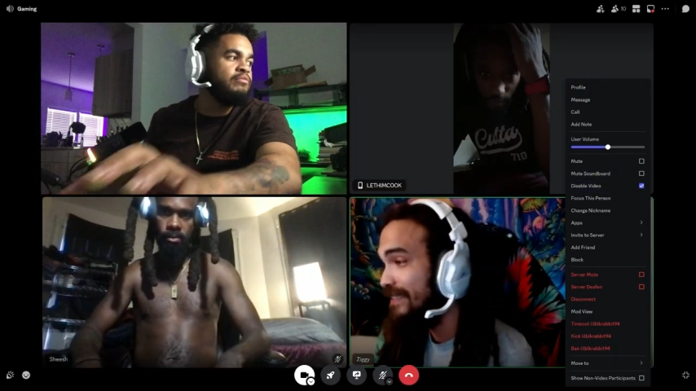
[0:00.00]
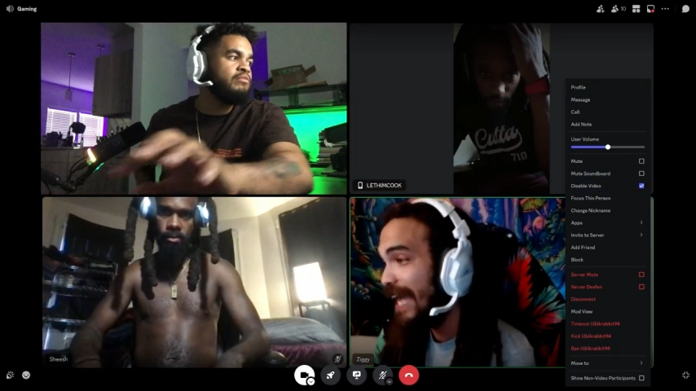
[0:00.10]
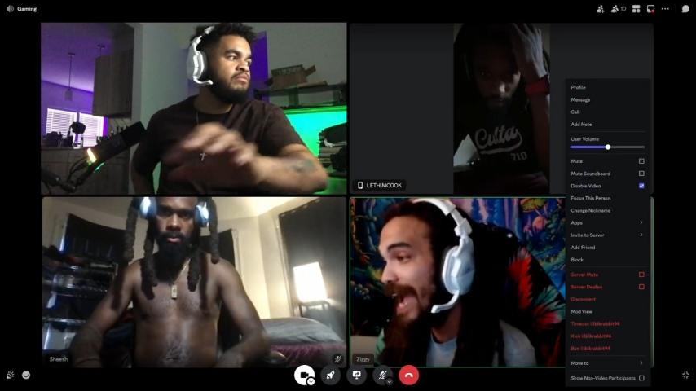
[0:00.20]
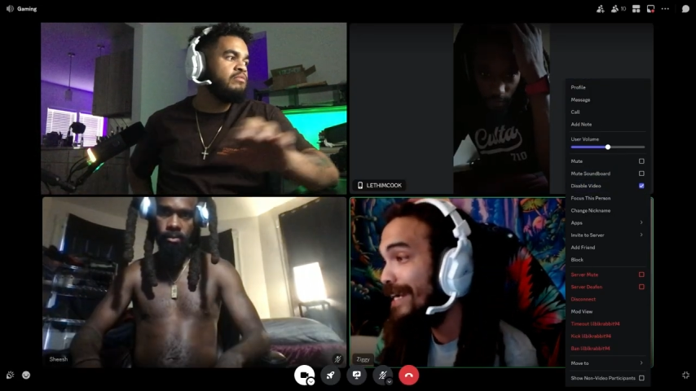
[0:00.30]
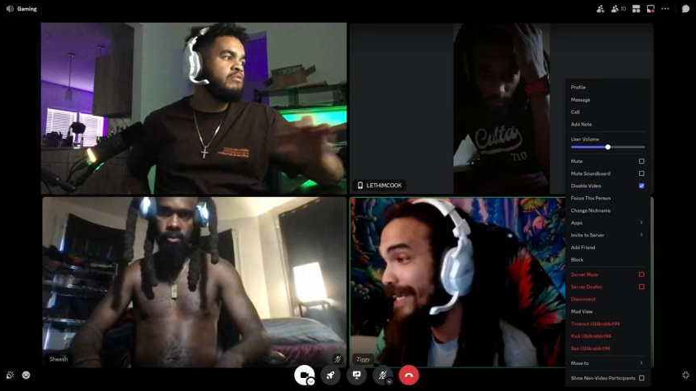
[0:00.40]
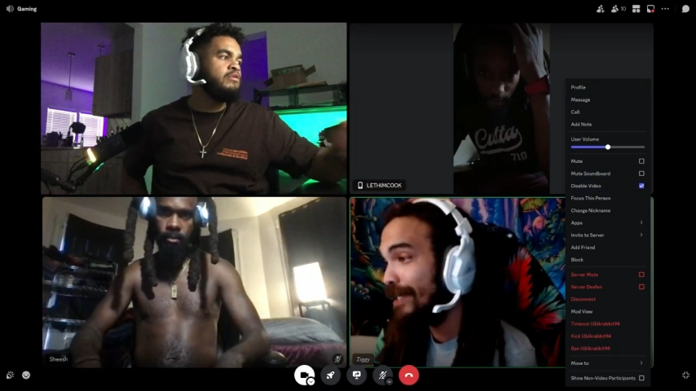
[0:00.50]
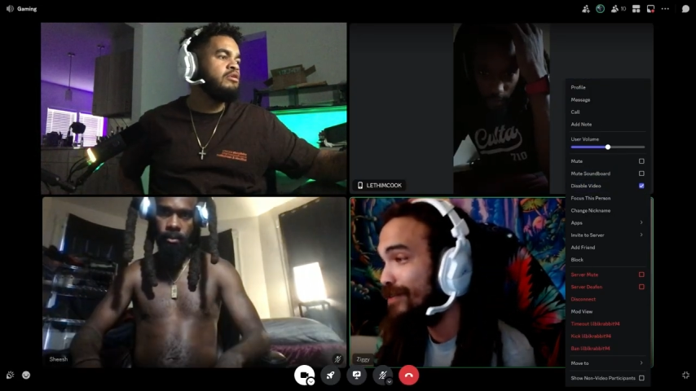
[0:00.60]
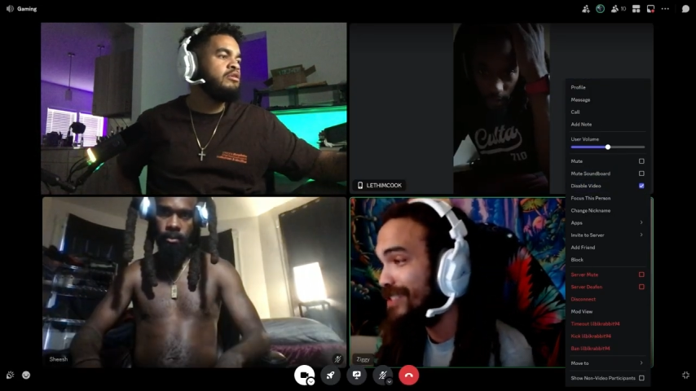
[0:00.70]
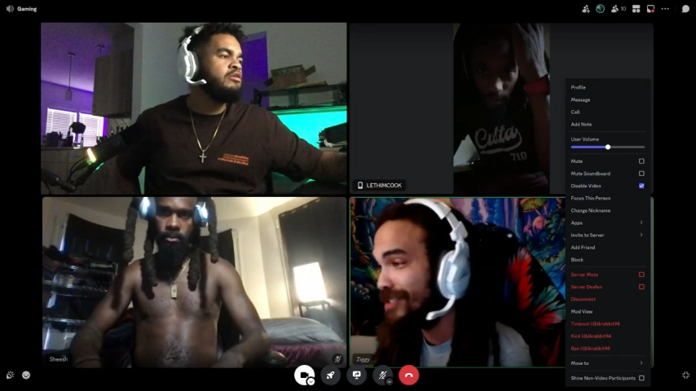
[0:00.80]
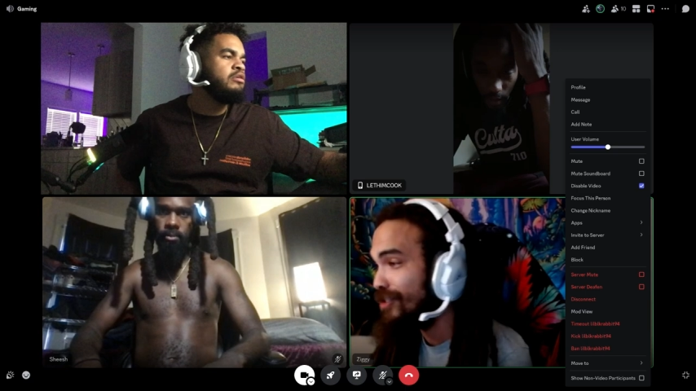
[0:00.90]
Speaker 1: That nigga
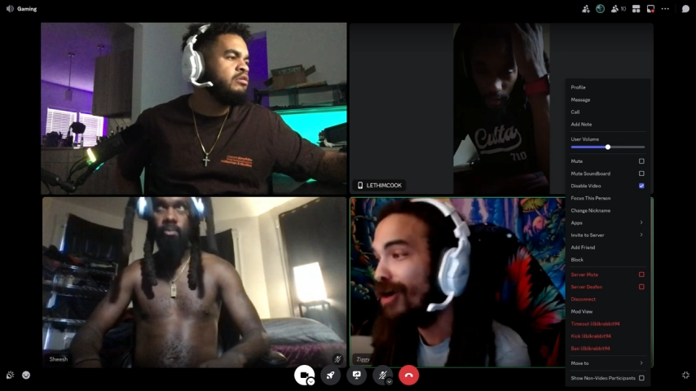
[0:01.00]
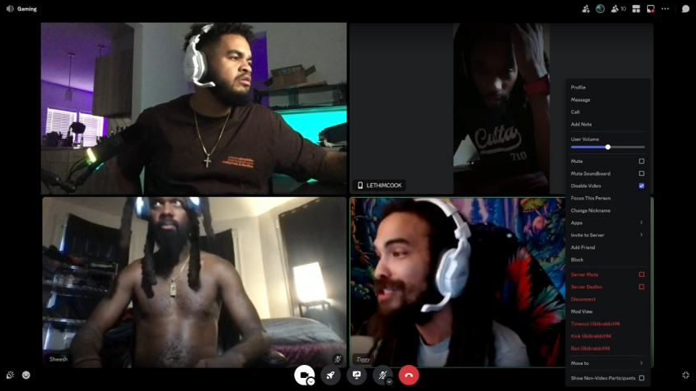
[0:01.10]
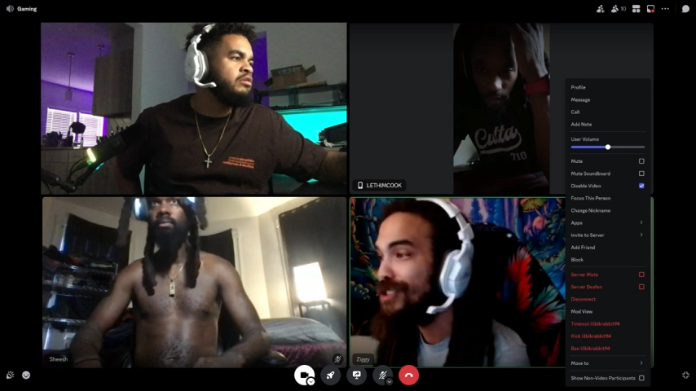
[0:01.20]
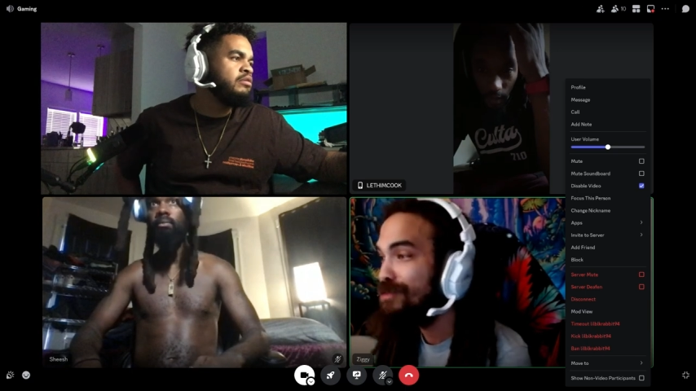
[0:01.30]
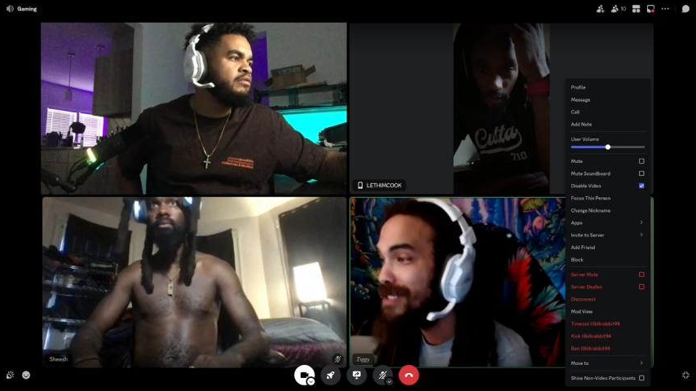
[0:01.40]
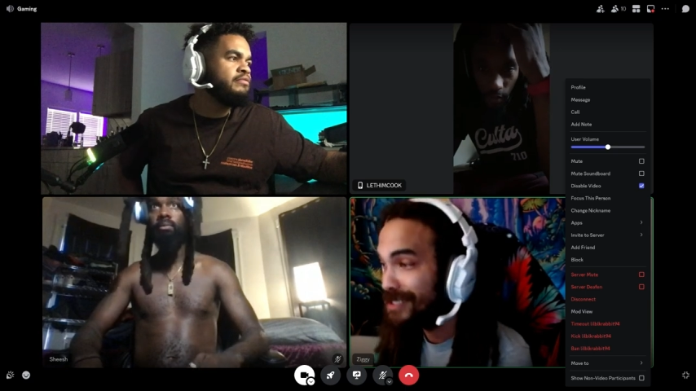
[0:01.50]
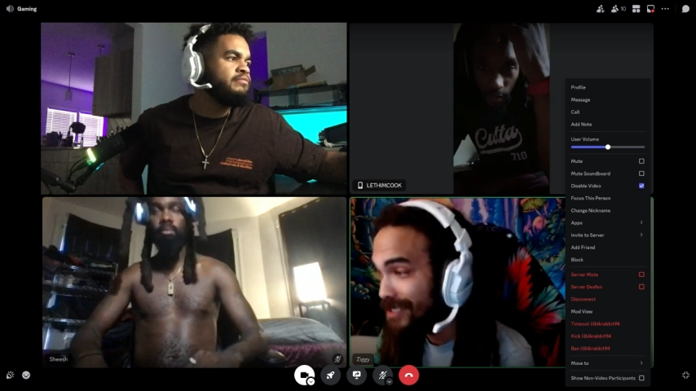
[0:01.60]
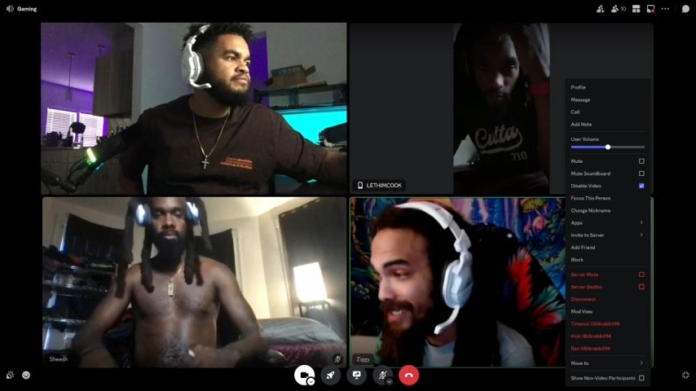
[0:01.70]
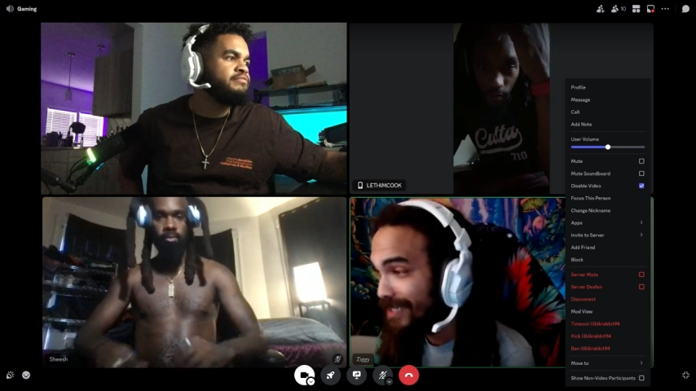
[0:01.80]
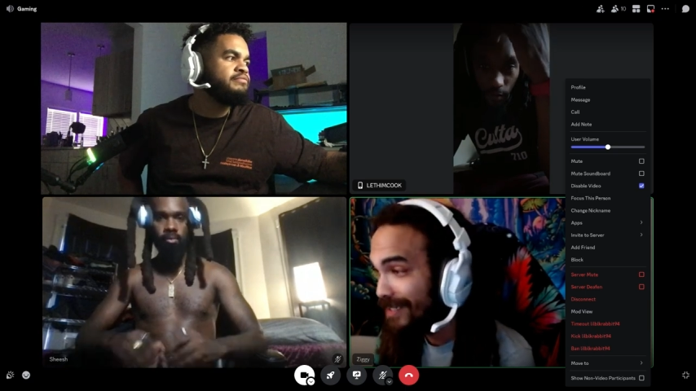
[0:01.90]
was just talking too much
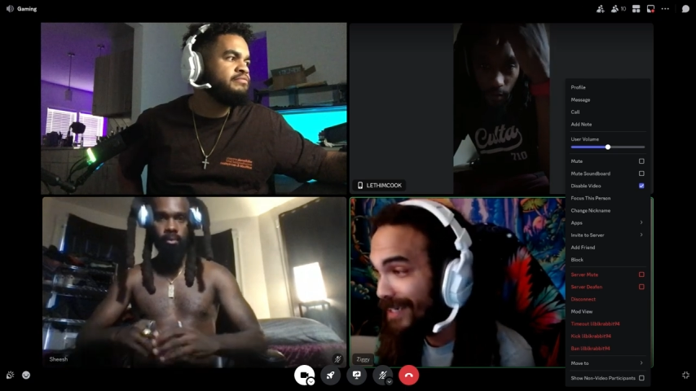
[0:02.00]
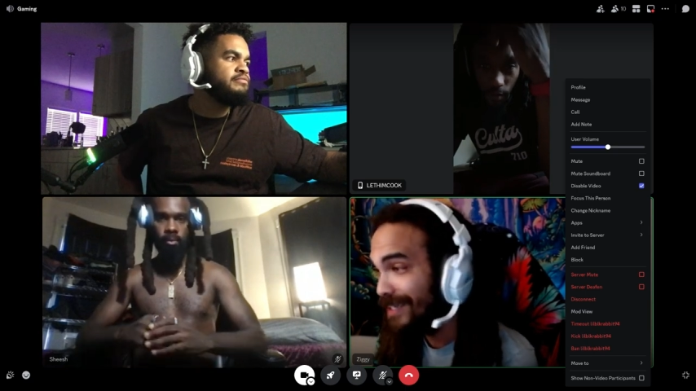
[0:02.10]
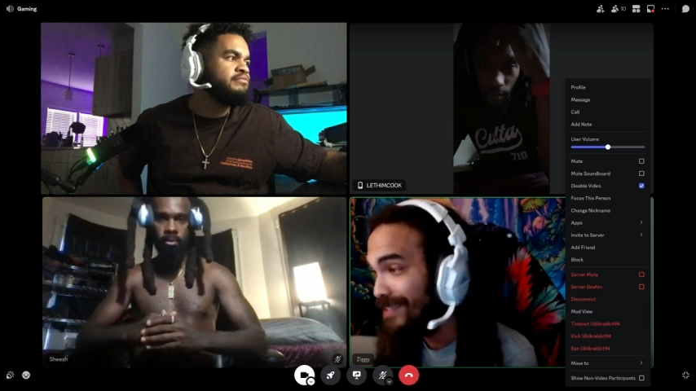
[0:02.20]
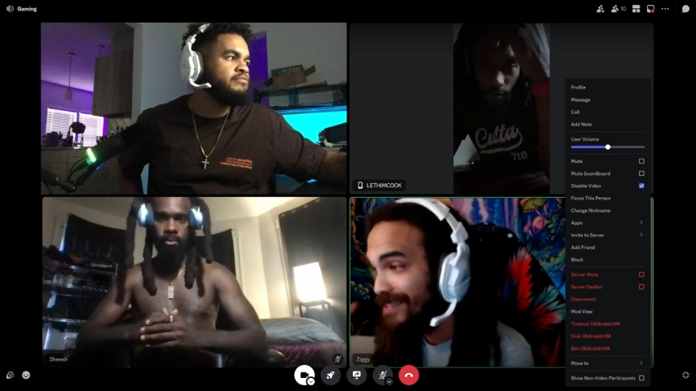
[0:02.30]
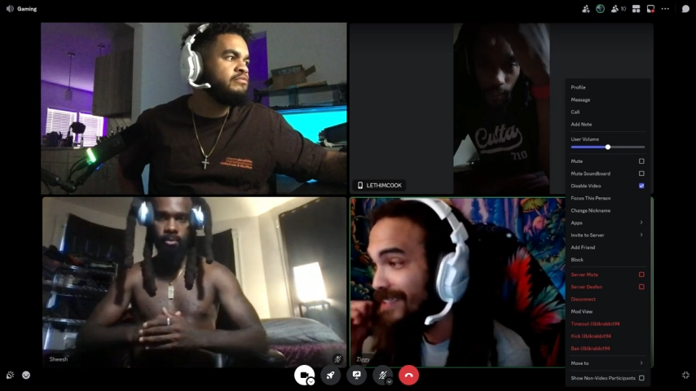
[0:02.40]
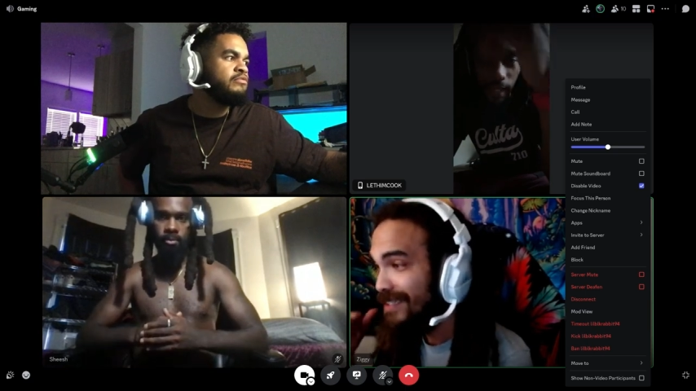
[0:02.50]
shit, and